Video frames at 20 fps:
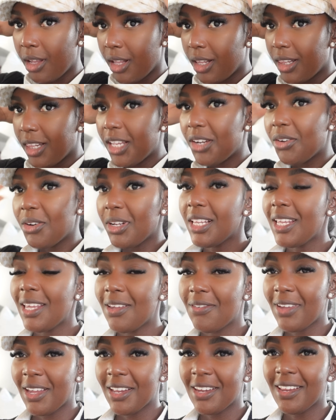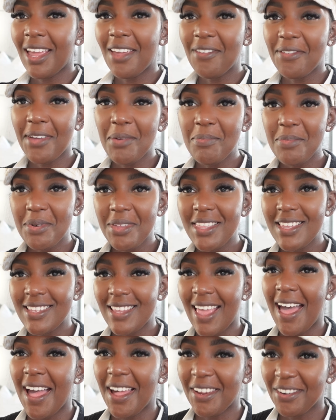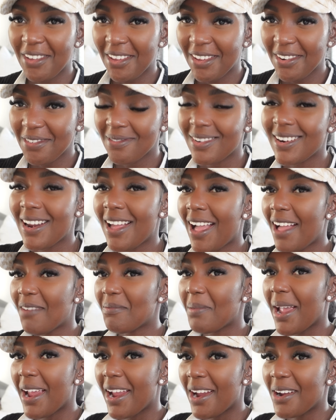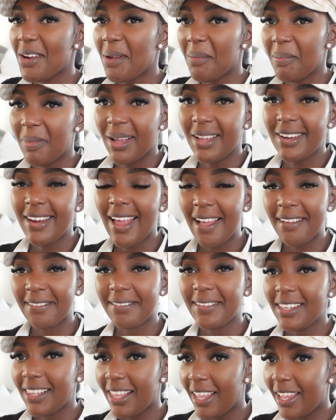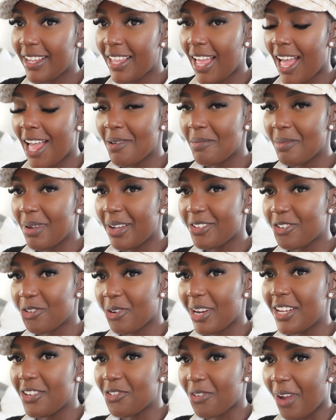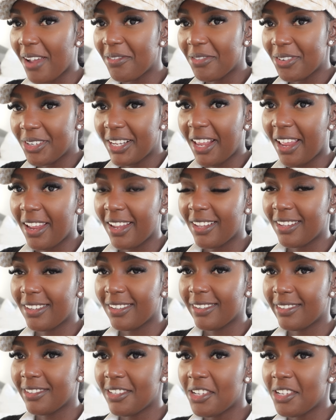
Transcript: Literally, if I put this hat on when I have my hair in a bun, I feel like I'm a train driver, like